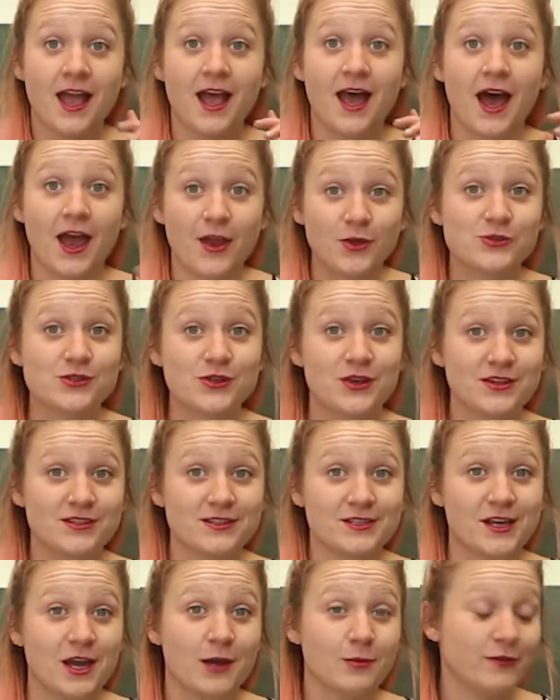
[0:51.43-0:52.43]
I also asked a
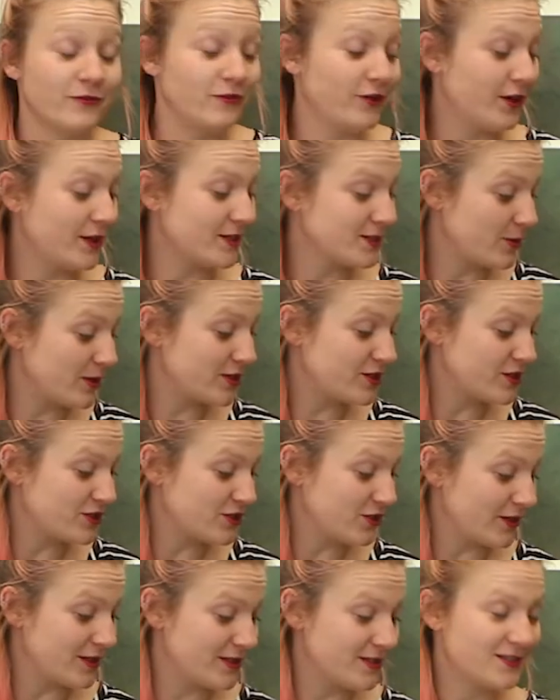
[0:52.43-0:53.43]
couple of you guys questions on
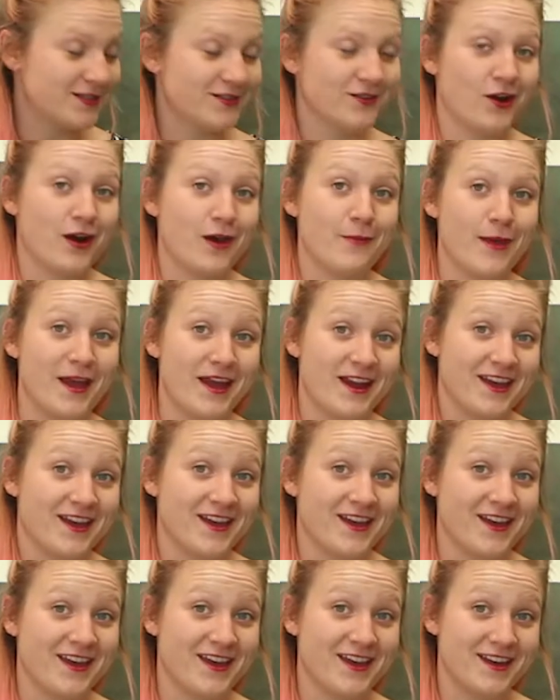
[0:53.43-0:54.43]
Instagram and
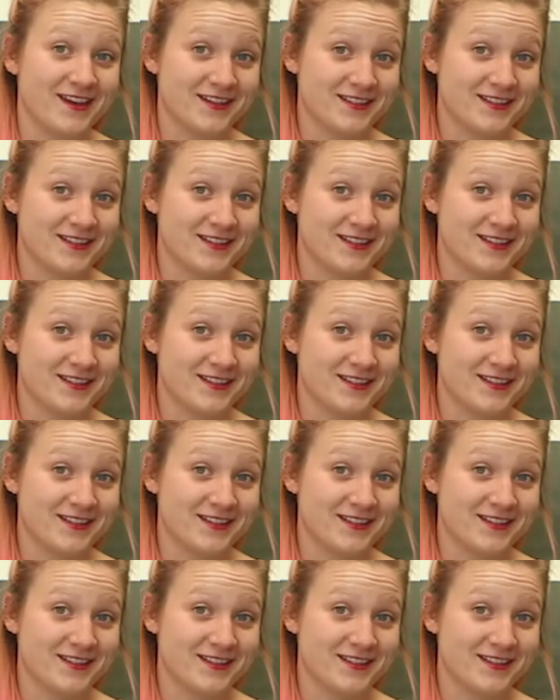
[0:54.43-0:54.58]
I